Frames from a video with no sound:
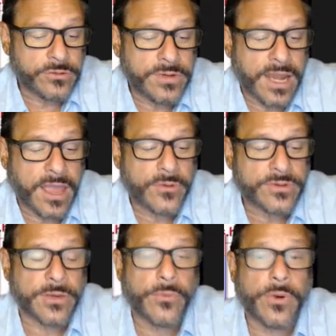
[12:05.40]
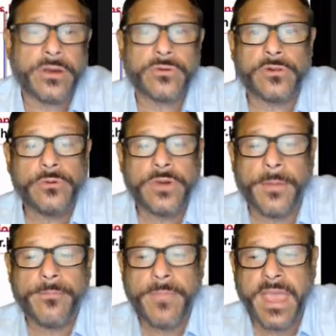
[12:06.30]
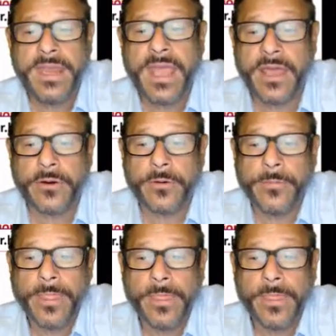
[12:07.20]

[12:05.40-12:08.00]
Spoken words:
now is I want to include a main header.